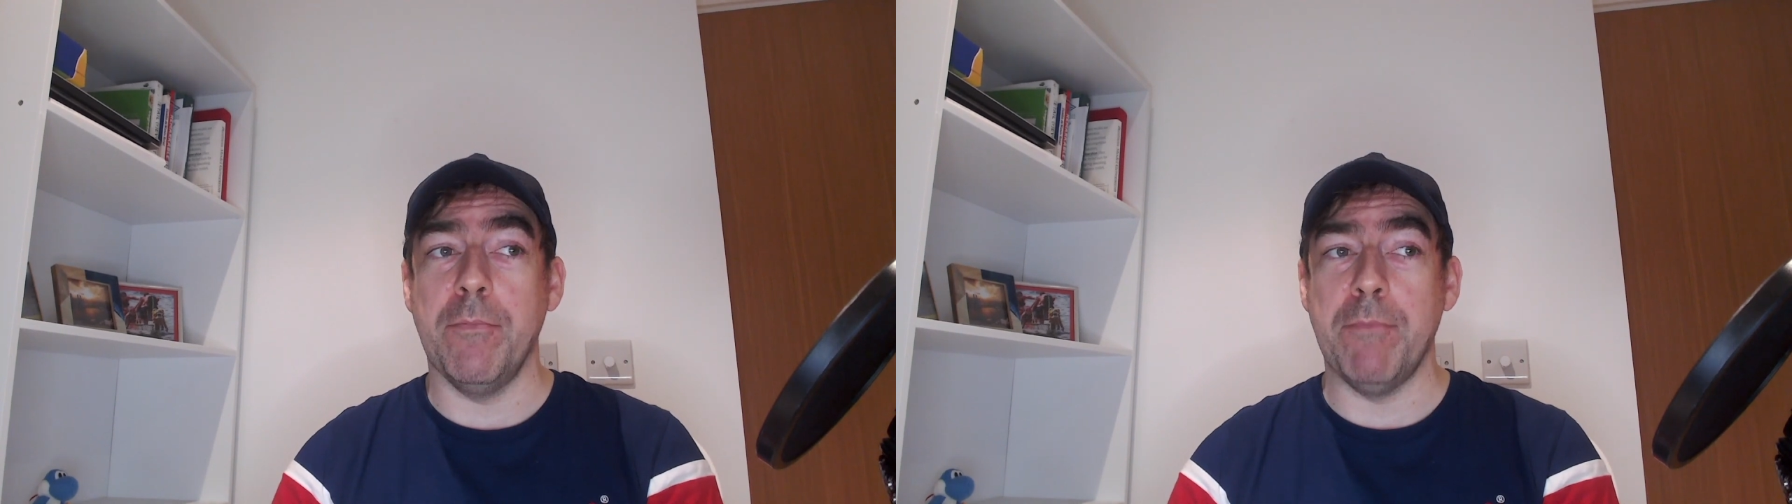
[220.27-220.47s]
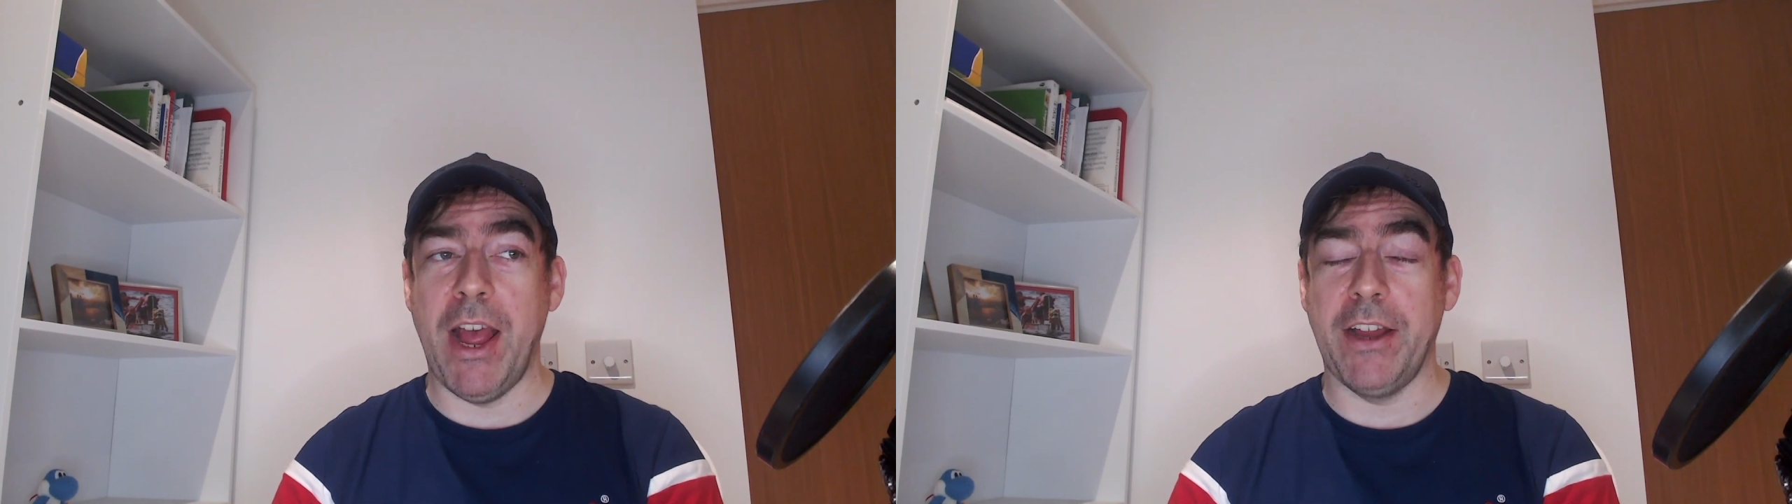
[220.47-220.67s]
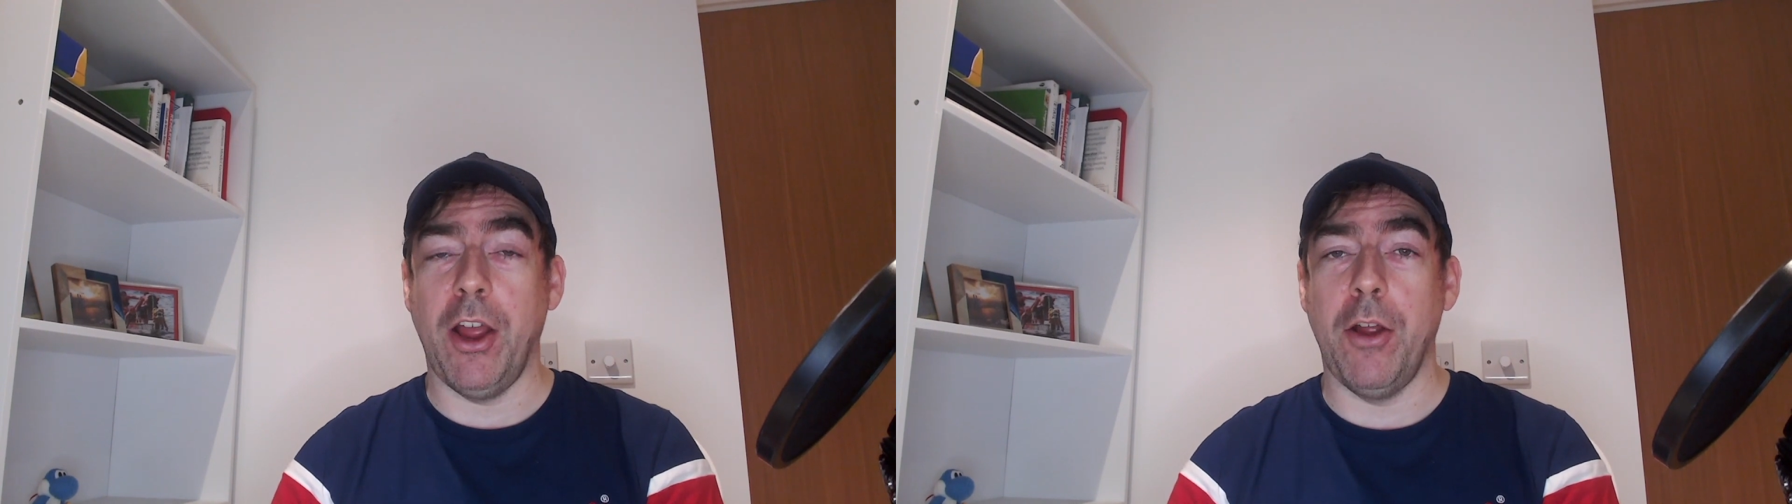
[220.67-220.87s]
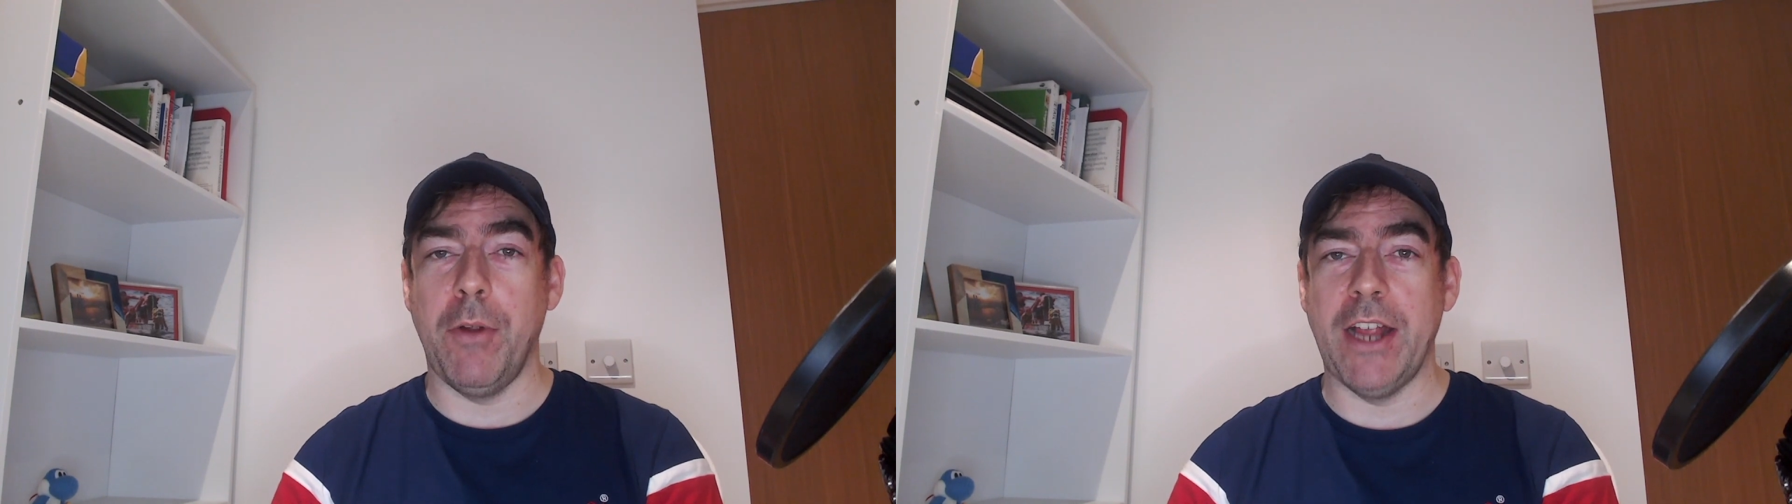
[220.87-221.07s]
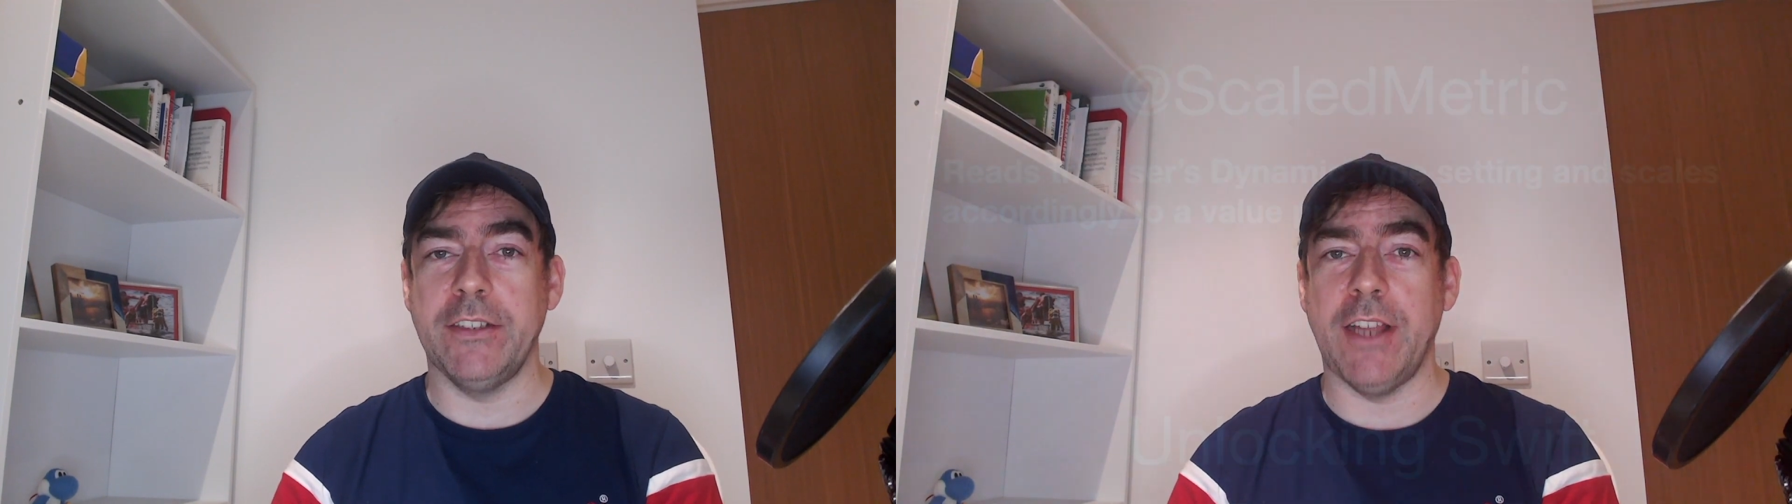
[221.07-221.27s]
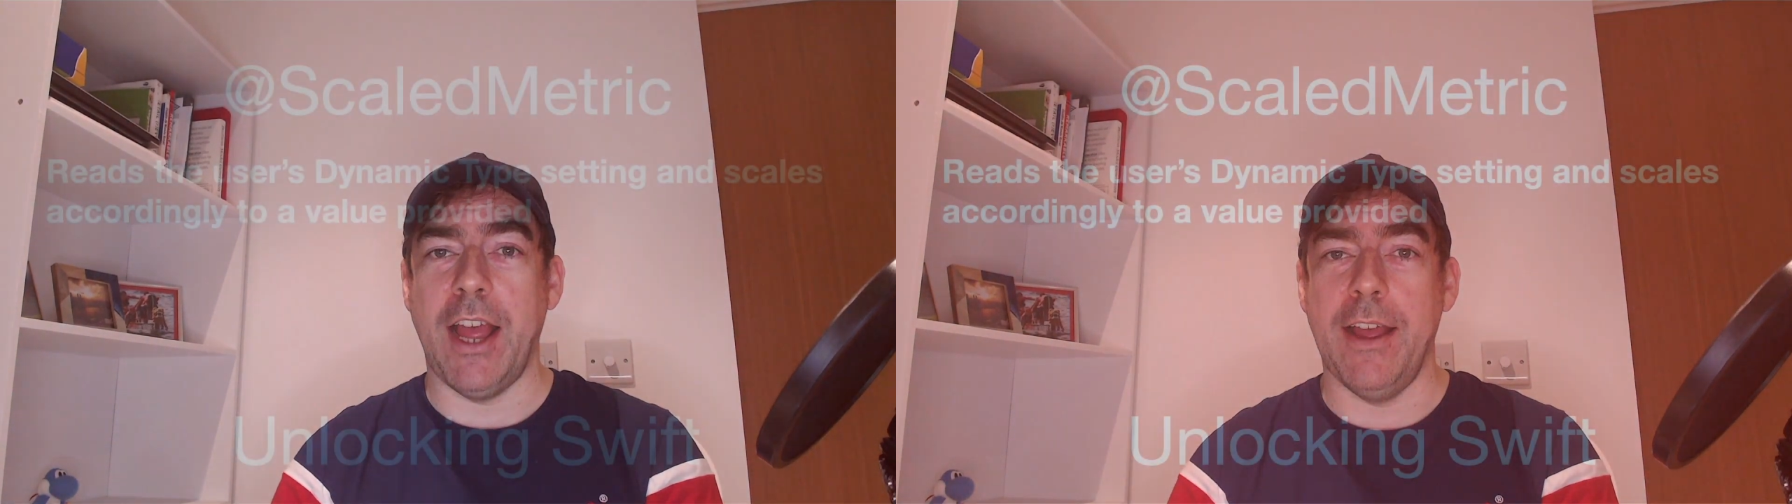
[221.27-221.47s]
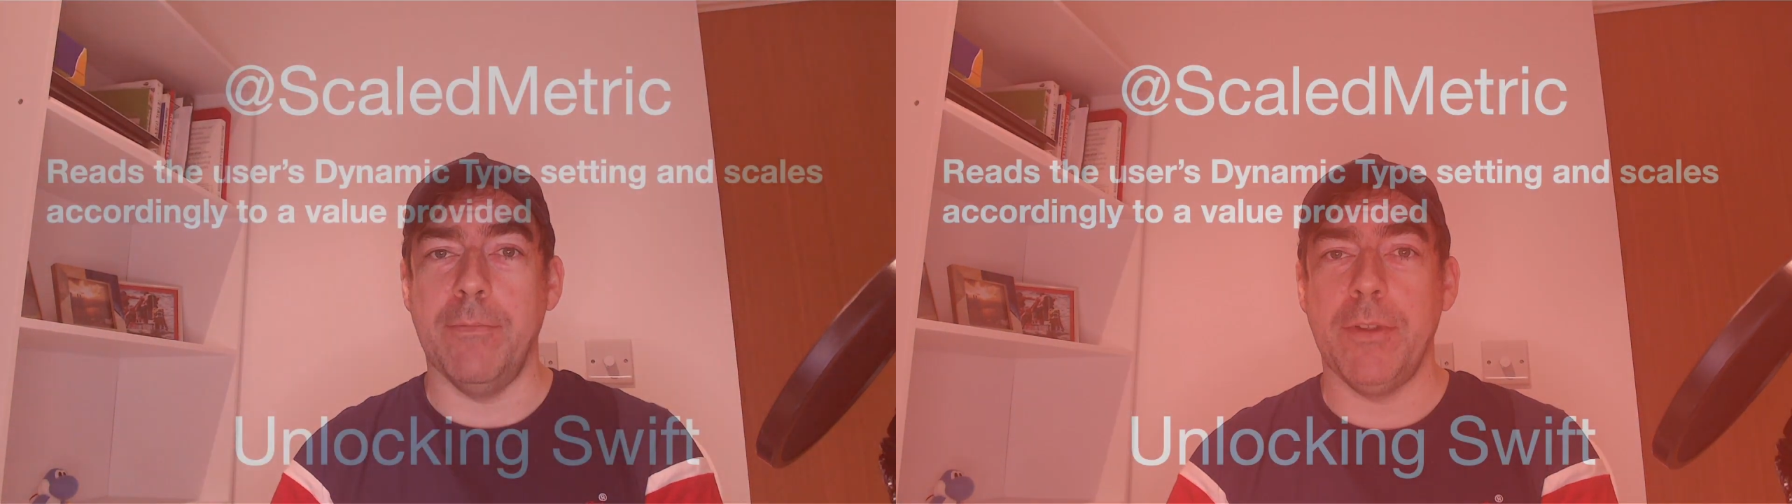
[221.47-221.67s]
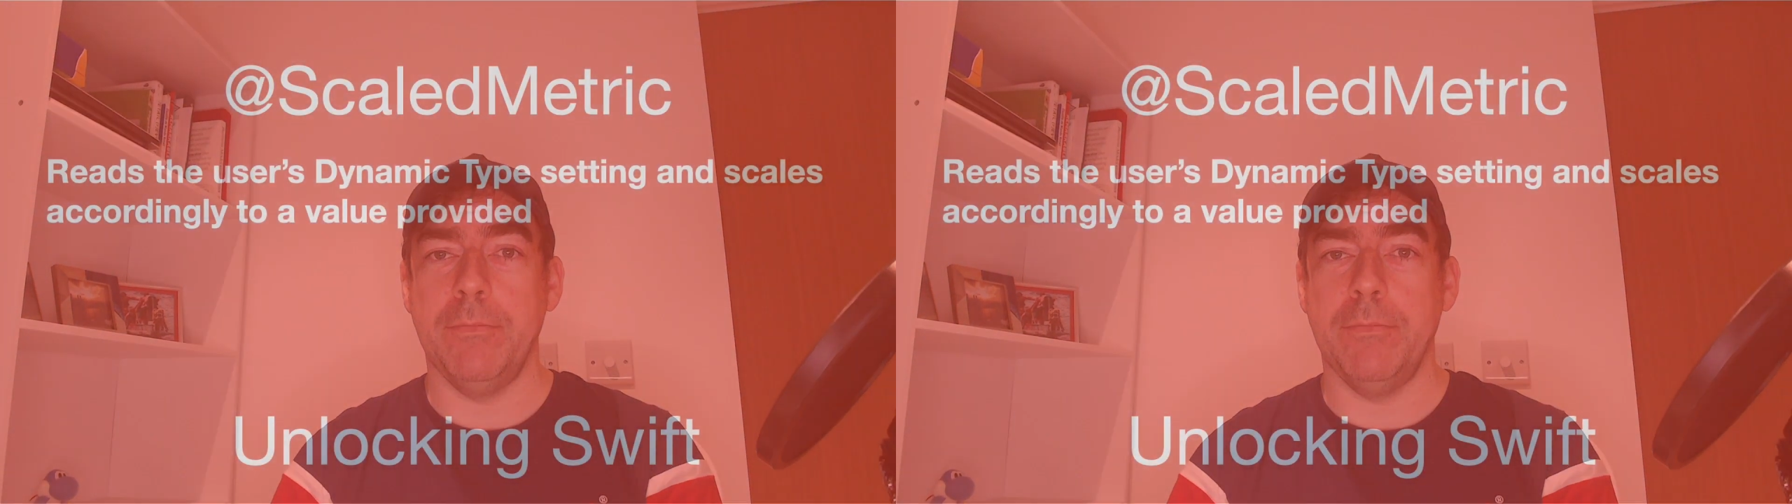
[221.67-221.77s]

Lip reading: Mac OS app.